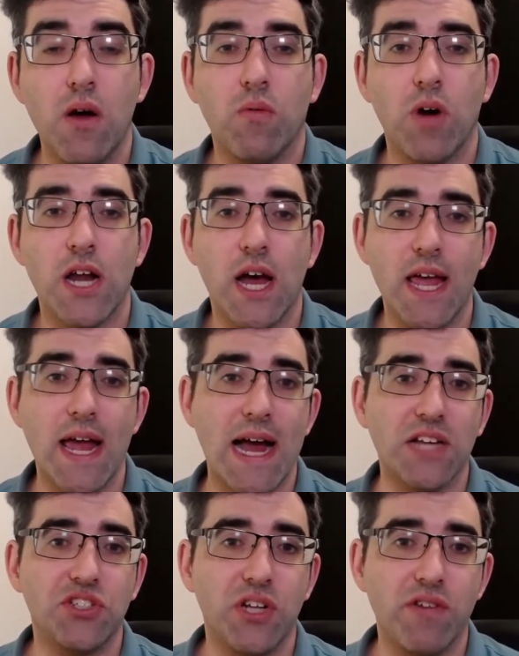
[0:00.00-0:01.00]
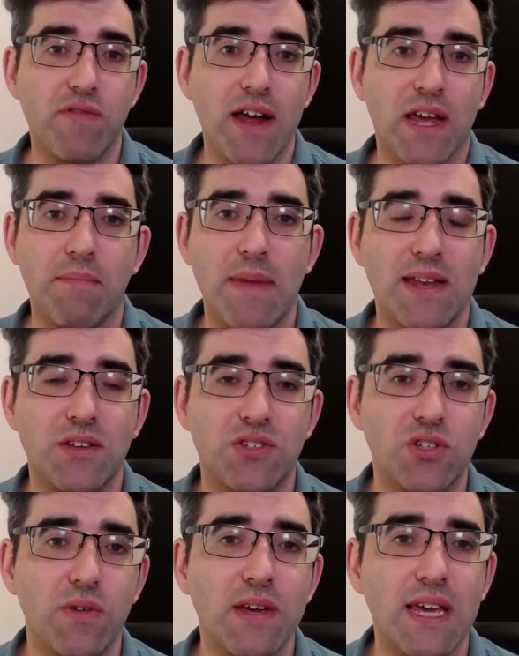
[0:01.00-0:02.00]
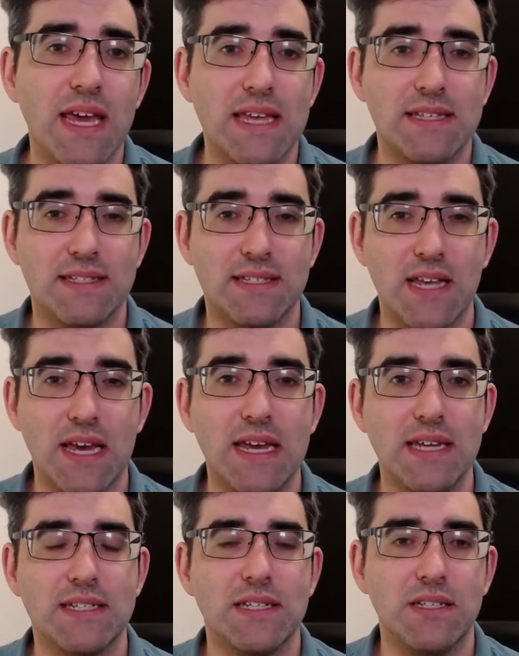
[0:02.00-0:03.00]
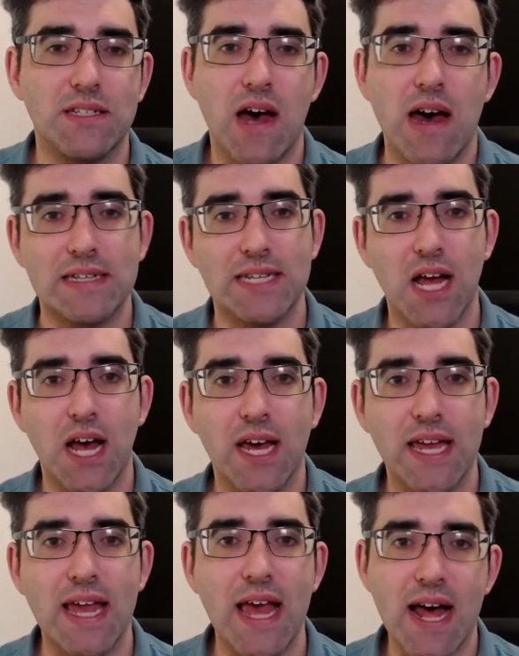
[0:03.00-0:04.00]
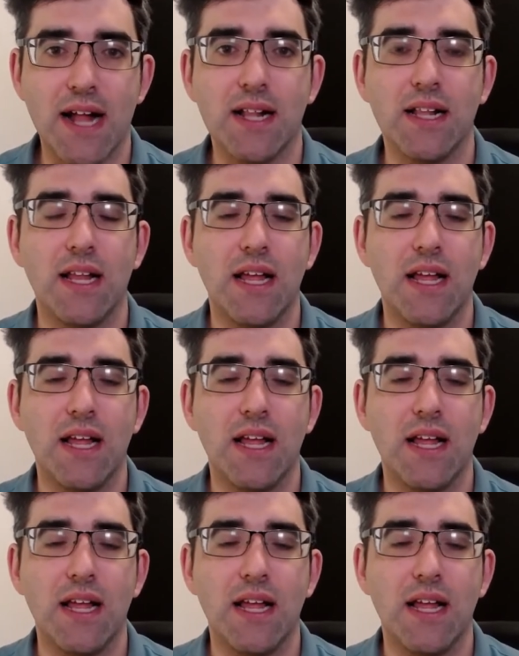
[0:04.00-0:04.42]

What I actually recommend doing is site.il.